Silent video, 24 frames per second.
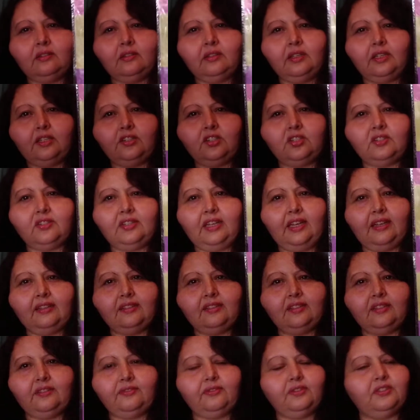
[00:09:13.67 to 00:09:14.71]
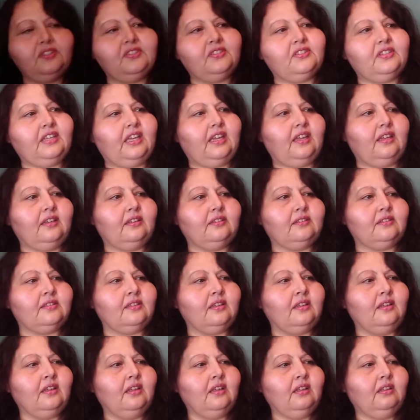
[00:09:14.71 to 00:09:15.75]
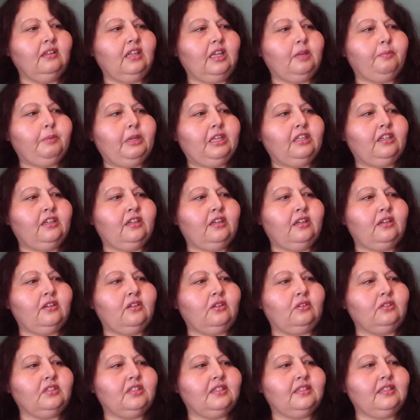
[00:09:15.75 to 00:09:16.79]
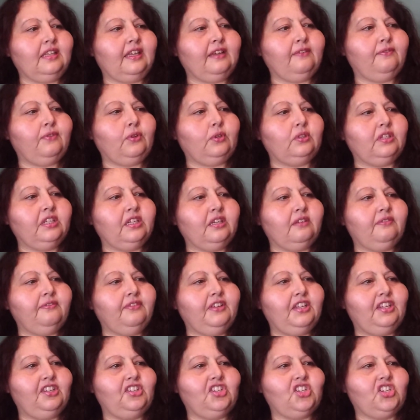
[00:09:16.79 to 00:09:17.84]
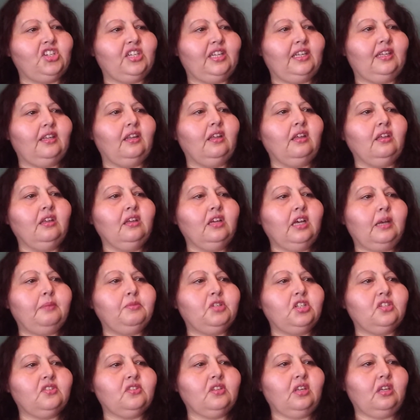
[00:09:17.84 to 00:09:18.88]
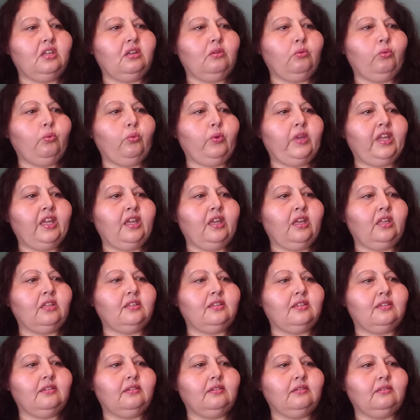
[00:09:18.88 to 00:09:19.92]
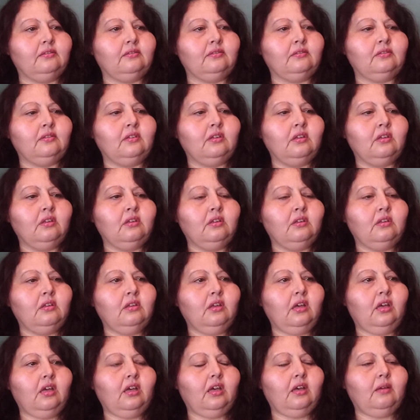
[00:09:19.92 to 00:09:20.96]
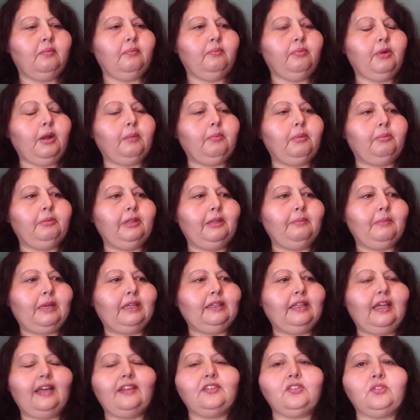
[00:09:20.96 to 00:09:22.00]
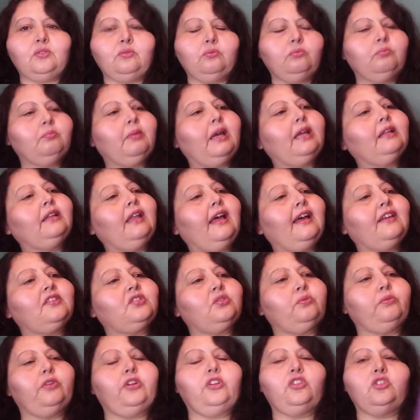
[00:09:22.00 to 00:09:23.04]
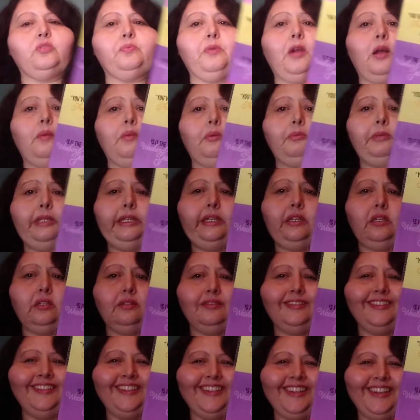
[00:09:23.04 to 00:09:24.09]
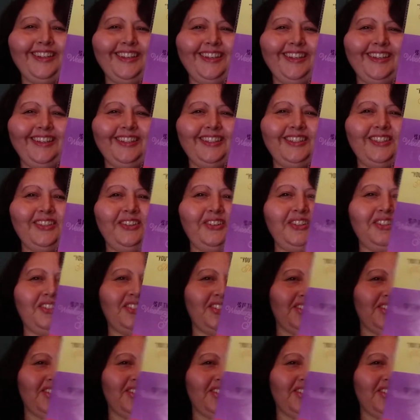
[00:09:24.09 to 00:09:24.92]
It just has different sayings, like being an adult is like folding a fitted sheet. I'm just going to wing it. Probably my last words probably. So it's